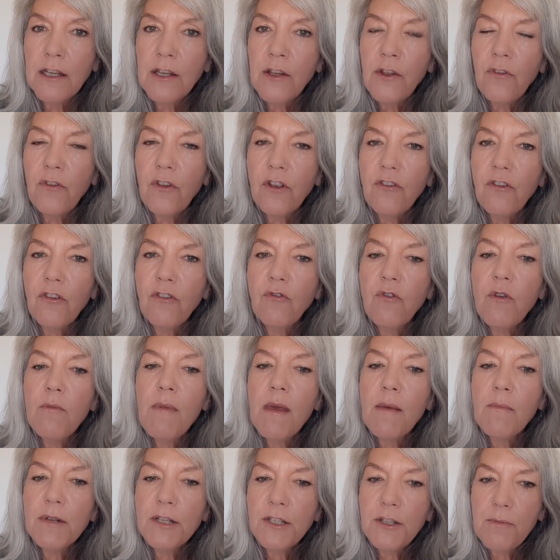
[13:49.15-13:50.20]
So just
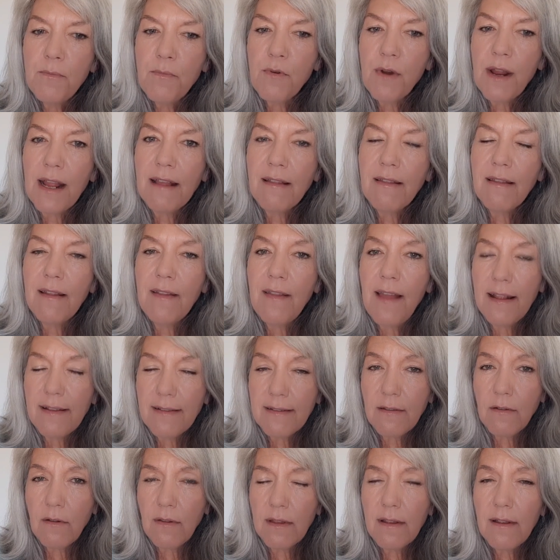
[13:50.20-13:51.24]
remember to breathe. And that's
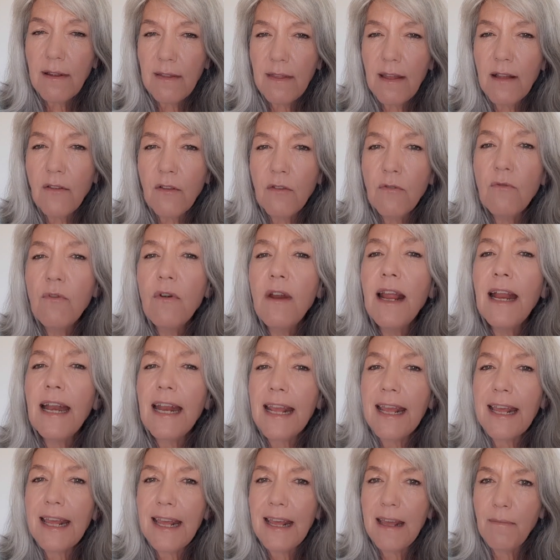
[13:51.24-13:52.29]
a
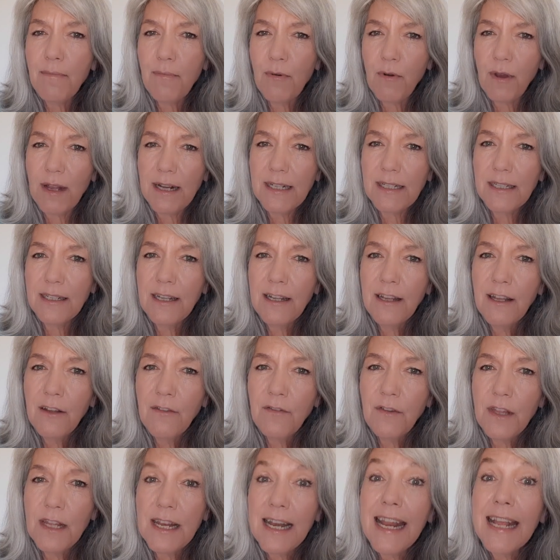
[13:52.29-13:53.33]
really key point
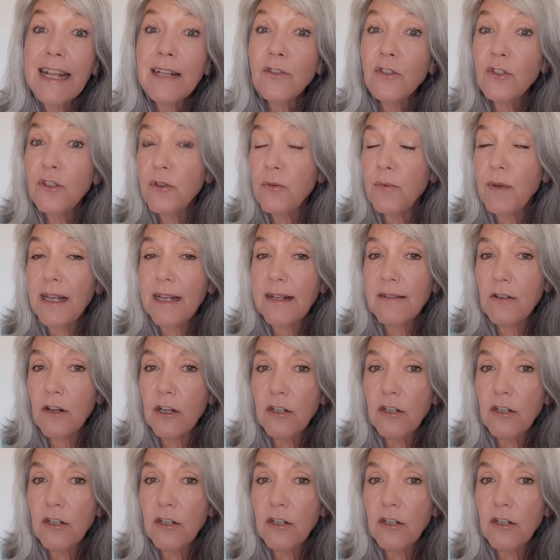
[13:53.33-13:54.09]
for the next 2 weeks,